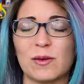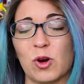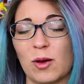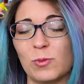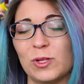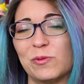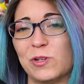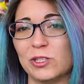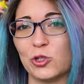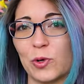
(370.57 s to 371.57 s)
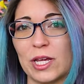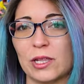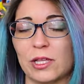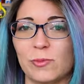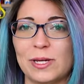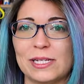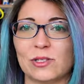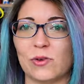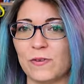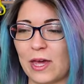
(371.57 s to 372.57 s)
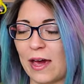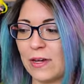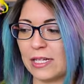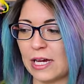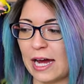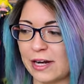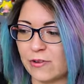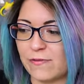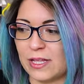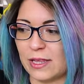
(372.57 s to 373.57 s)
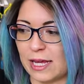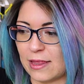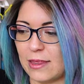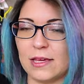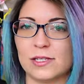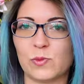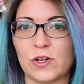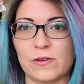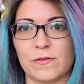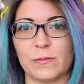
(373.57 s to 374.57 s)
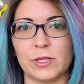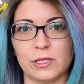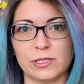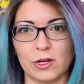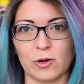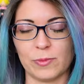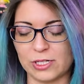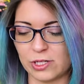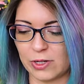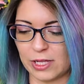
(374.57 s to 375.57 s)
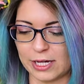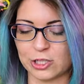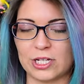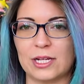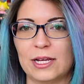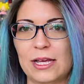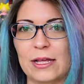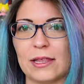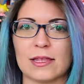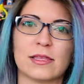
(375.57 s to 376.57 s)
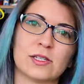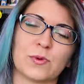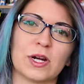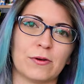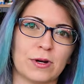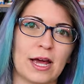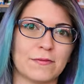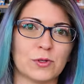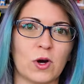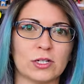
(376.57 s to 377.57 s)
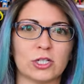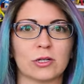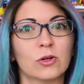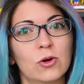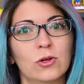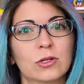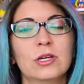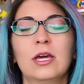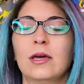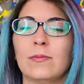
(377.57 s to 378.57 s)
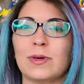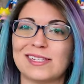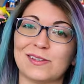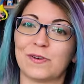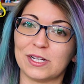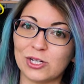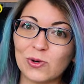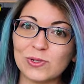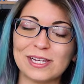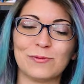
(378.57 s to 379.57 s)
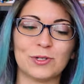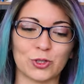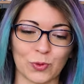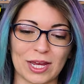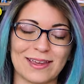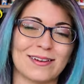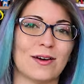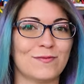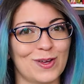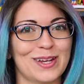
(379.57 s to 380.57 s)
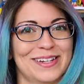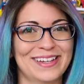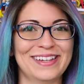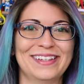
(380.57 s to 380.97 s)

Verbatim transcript: they probably will shrink a little bit. So if you have a tighter fit like this one from the Lizzie Armanto collection, like this one I would have to wash on cold, because if I don't, it will shrink and not fit.